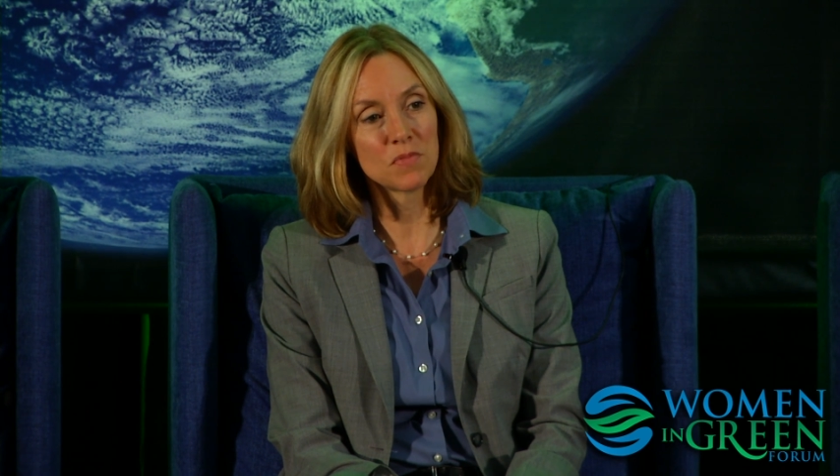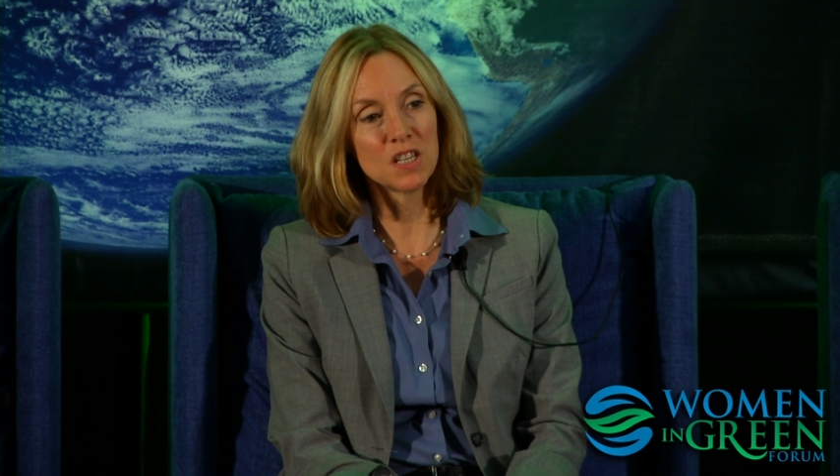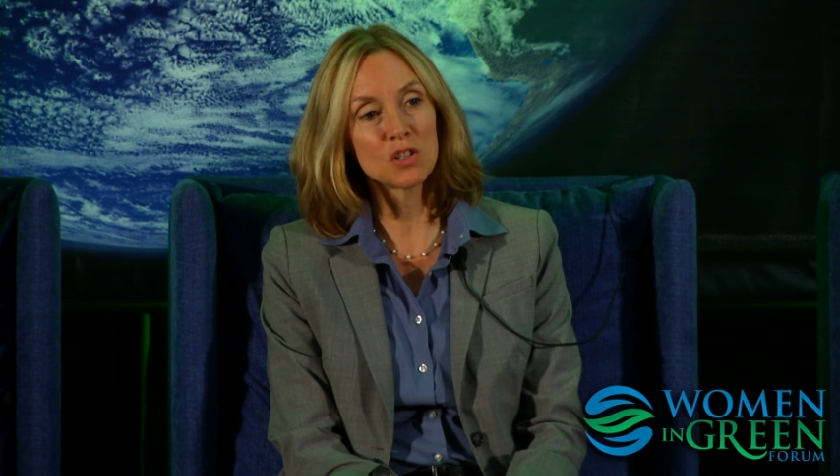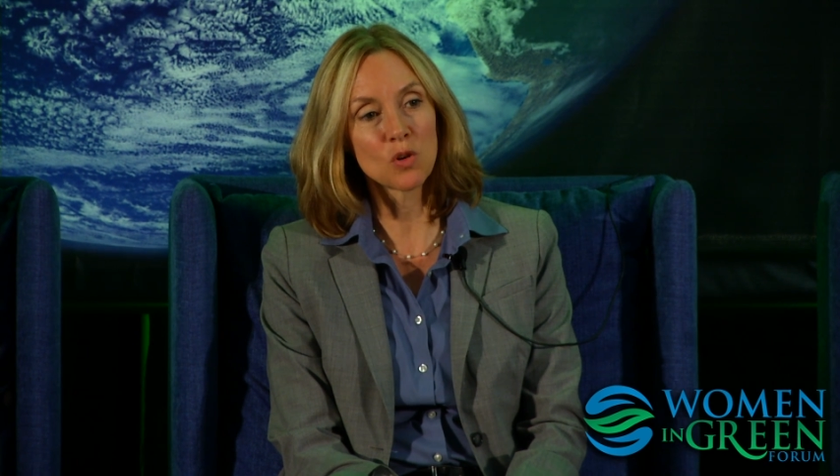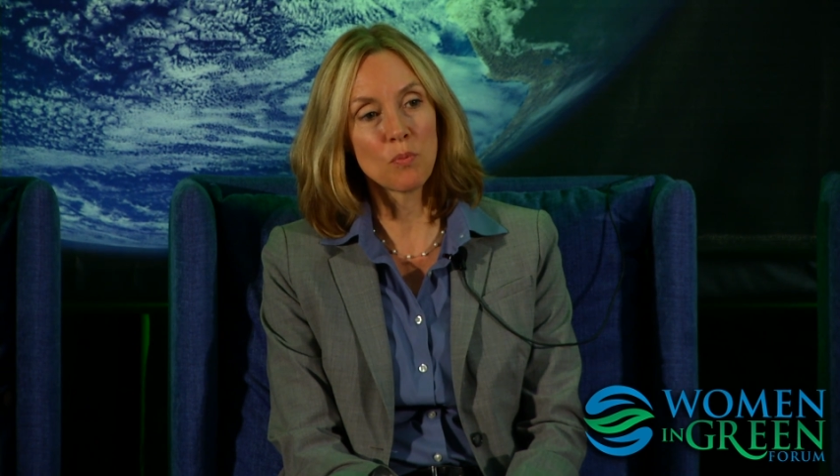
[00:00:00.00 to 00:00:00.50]

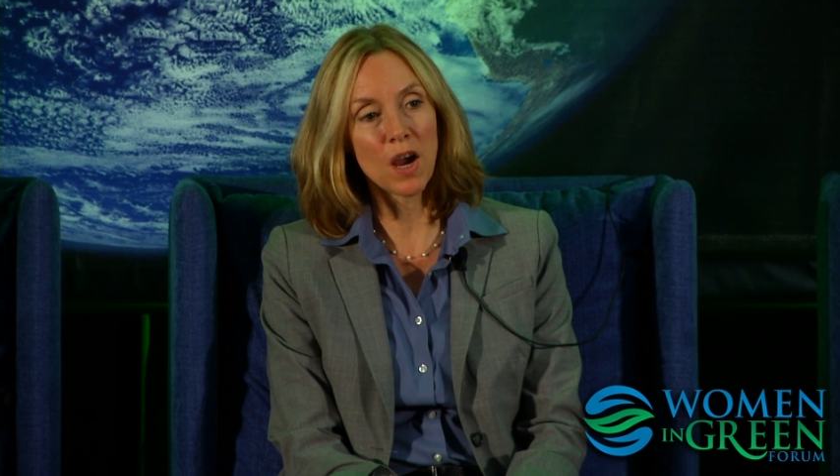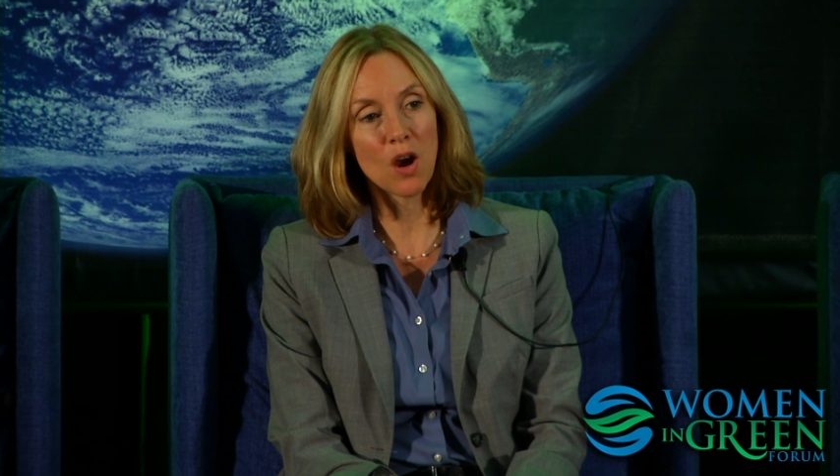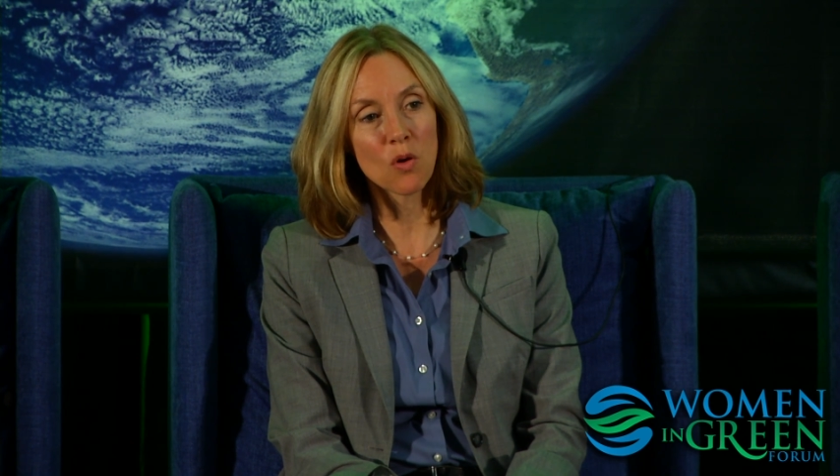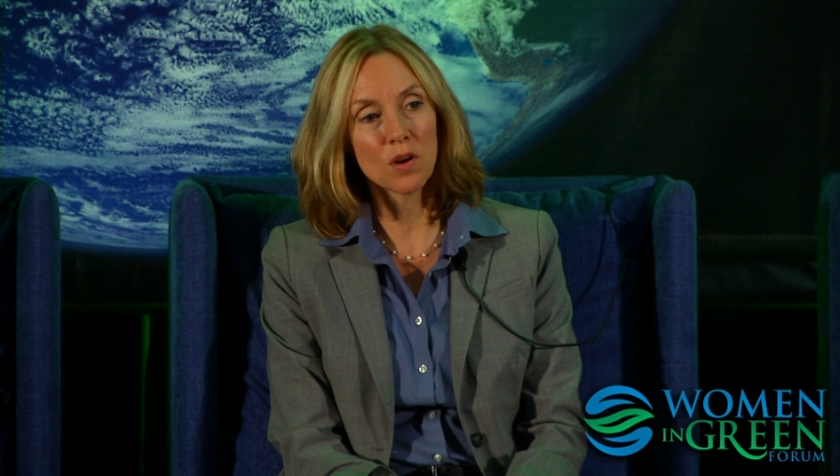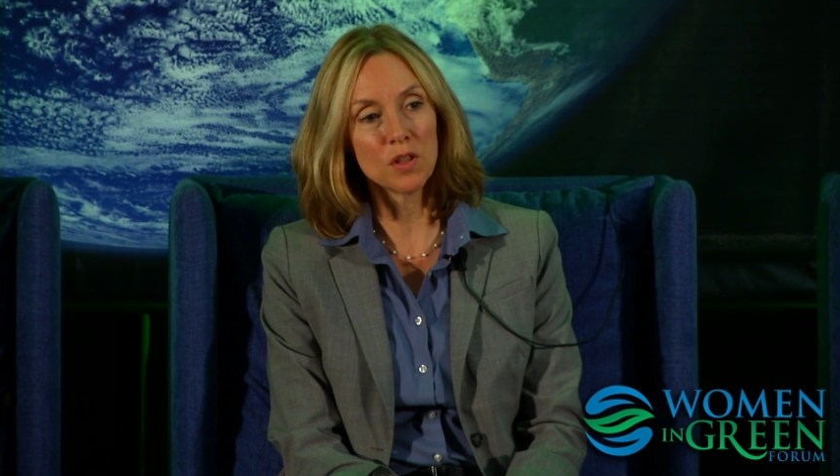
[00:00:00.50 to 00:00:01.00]
diesel
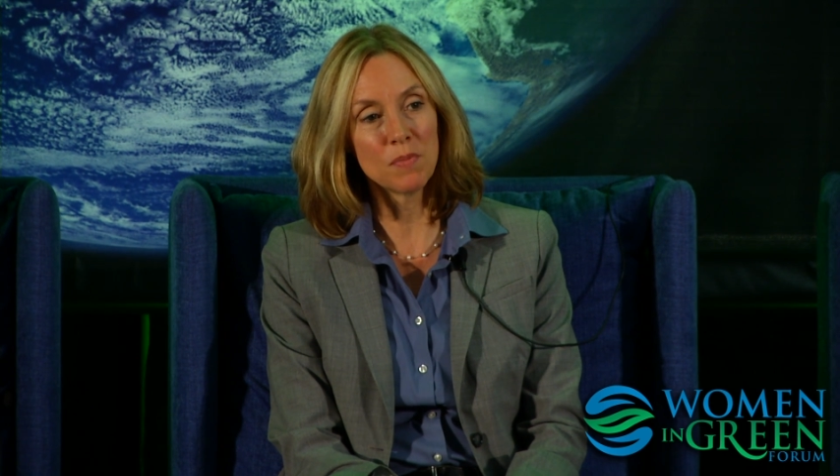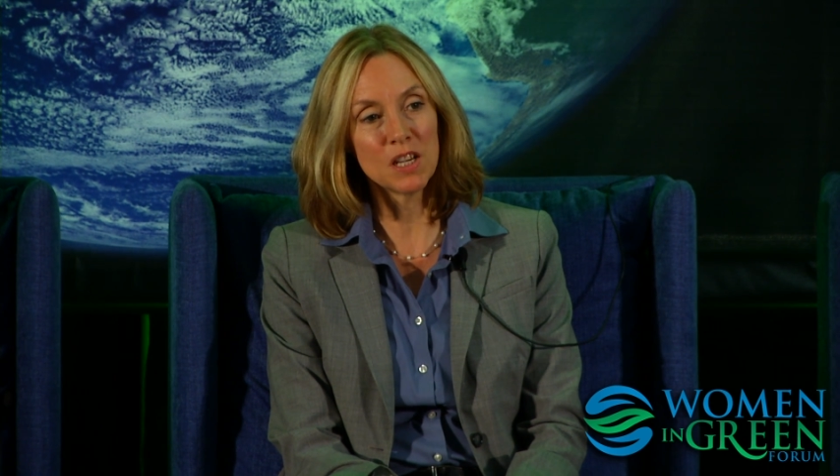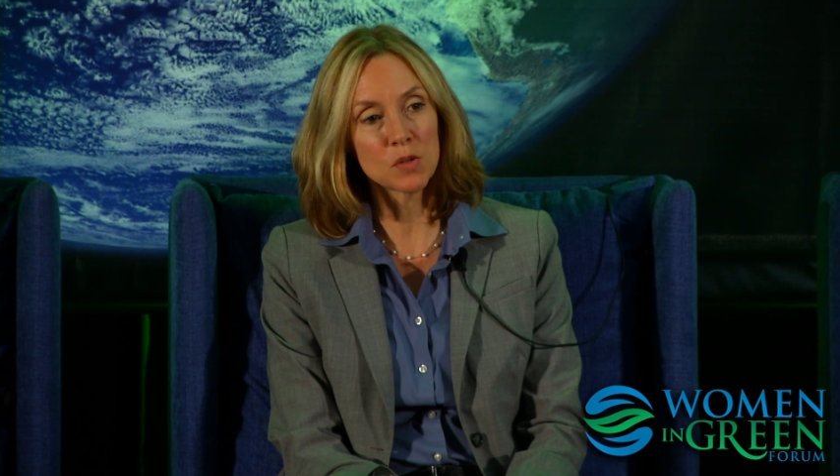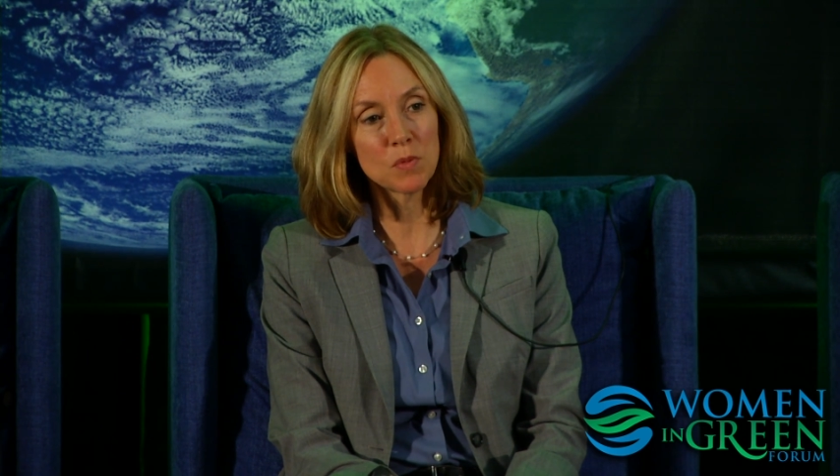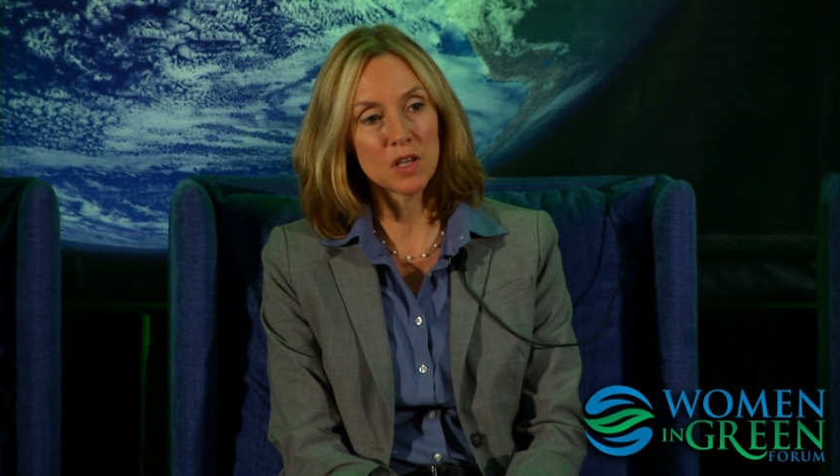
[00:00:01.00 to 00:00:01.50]
power in the
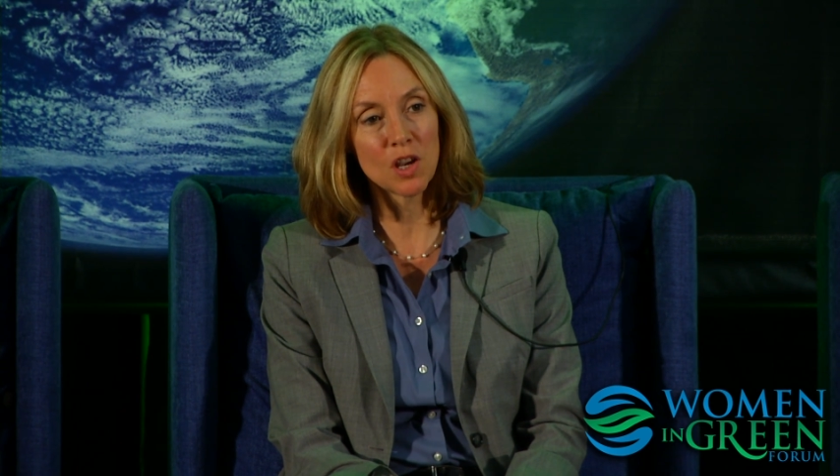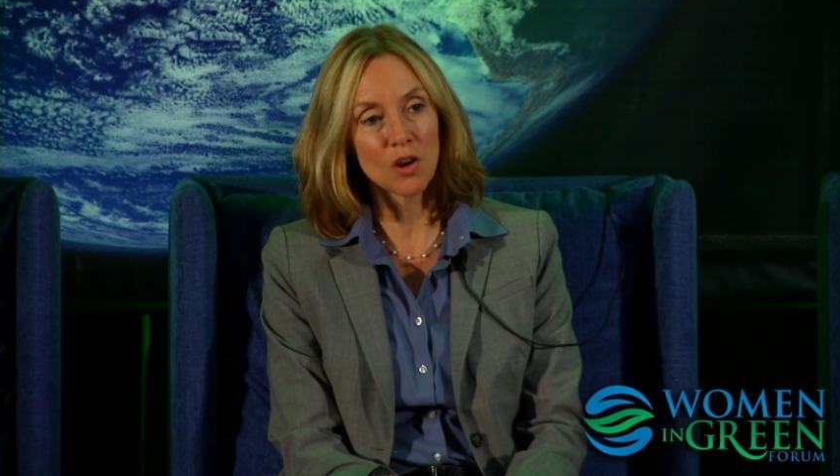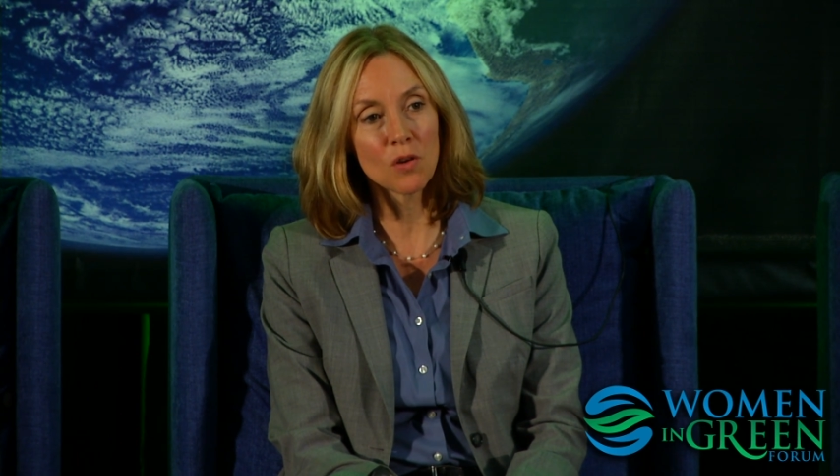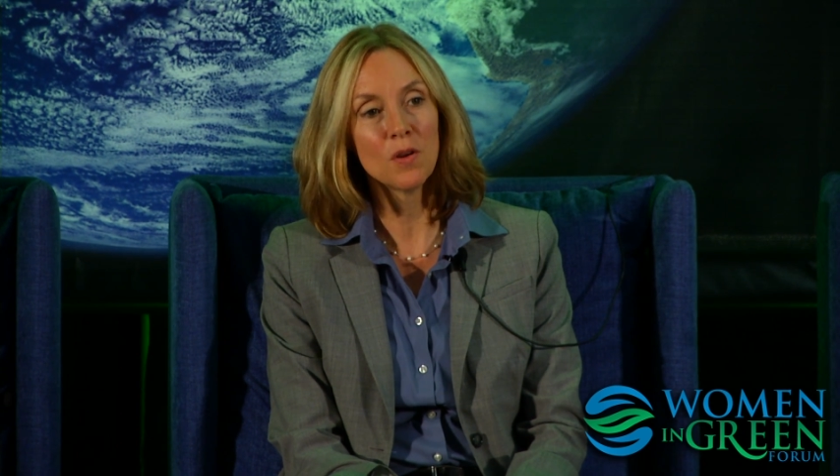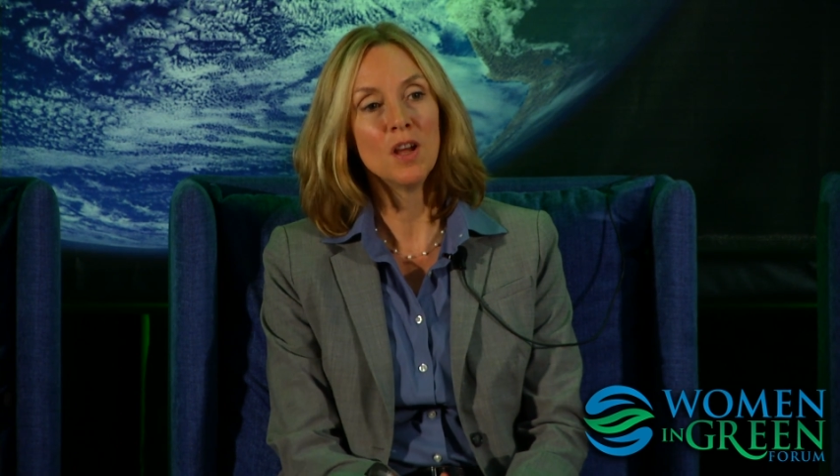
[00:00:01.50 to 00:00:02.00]
basement
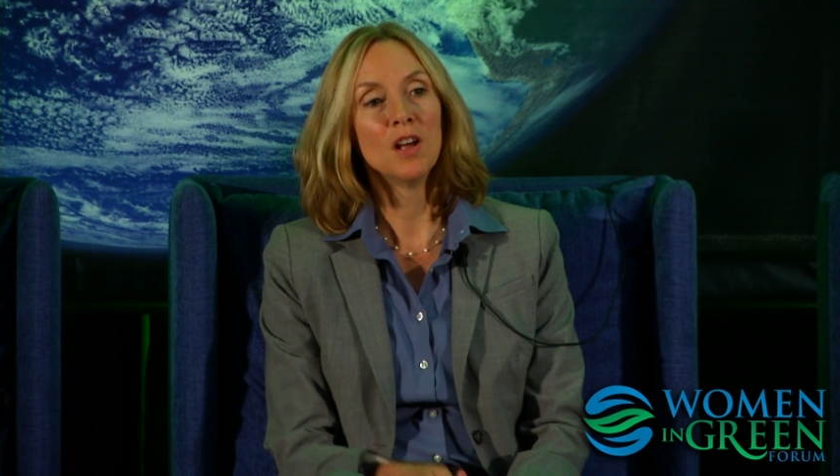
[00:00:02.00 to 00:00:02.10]
here